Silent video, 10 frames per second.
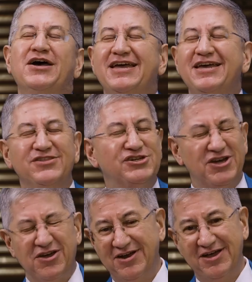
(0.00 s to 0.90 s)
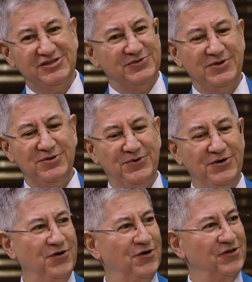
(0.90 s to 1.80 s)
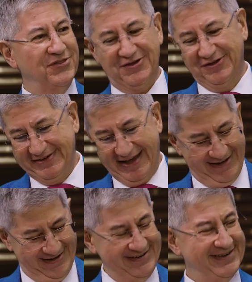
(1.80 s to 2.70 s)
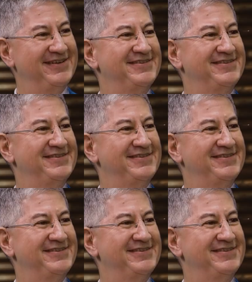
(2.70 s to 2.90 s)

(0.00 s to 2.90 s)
in the show notes. We'll put all the contact details.